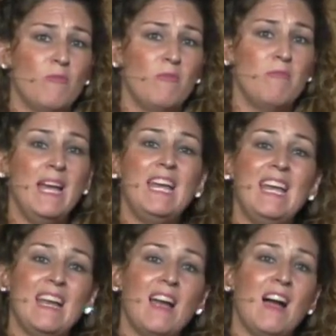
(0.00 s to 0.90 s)

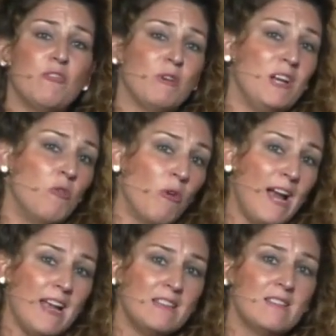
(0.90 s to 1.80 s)
making God
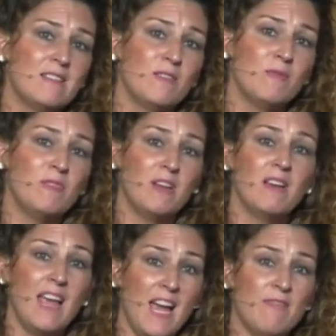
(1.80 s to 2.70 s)
regret
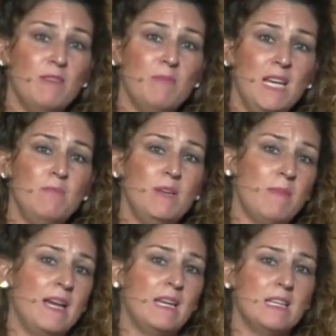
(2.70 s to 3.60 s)
having me be
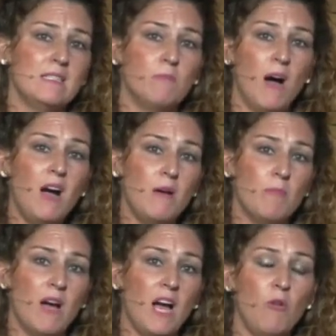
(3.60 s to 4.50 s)
my kid's
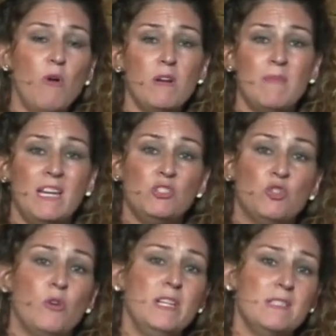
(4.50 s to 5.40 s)
mom. I want to mm. make
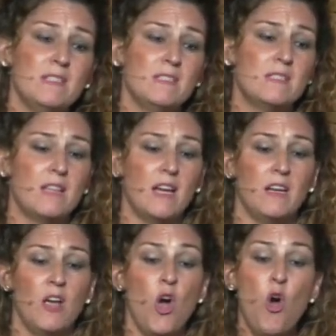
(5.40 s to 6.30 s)
choices
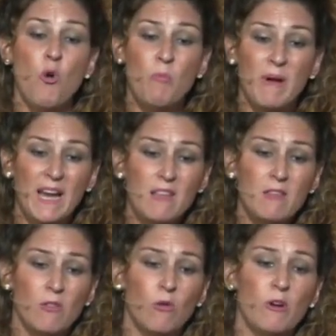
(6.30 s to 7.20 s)
that obey
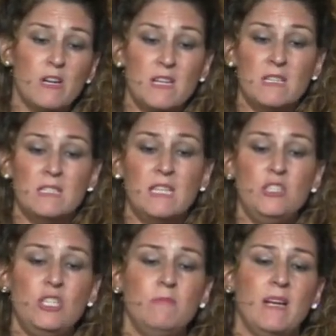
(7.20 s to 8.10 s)
the Lord in
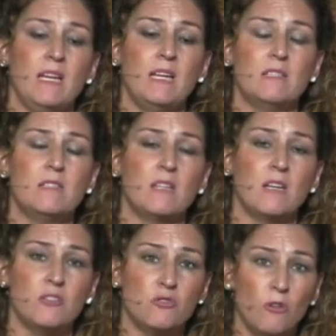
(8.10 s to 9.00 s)
teaching my kids to
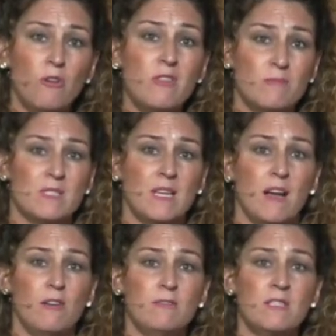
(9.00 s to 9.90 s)
control
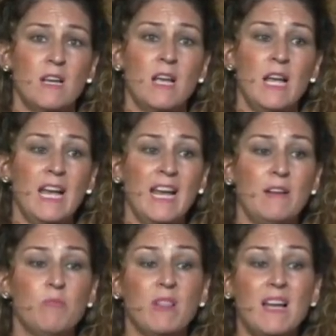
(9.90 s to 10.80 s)
themselves yeah.
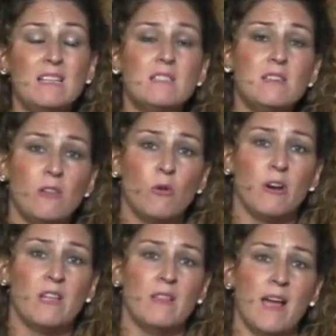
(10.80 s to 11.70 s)
and bless the
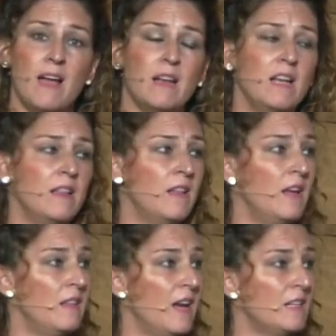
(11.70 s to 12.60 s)
Lord in that. And
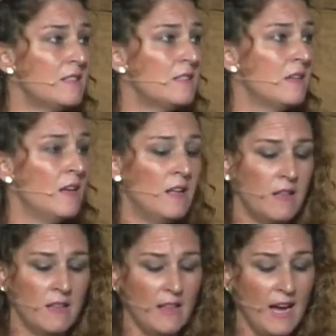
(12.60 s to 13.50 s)
and that's
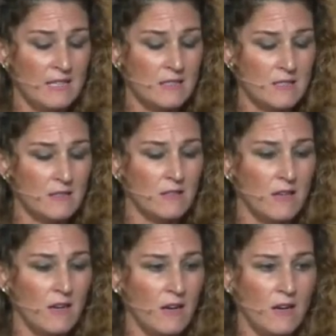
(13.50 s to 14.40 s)
that's
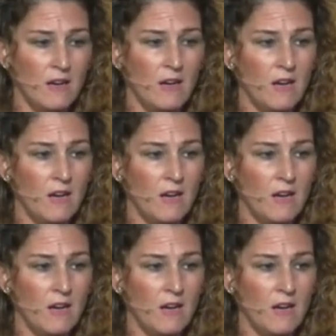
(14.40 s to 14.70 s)
uh,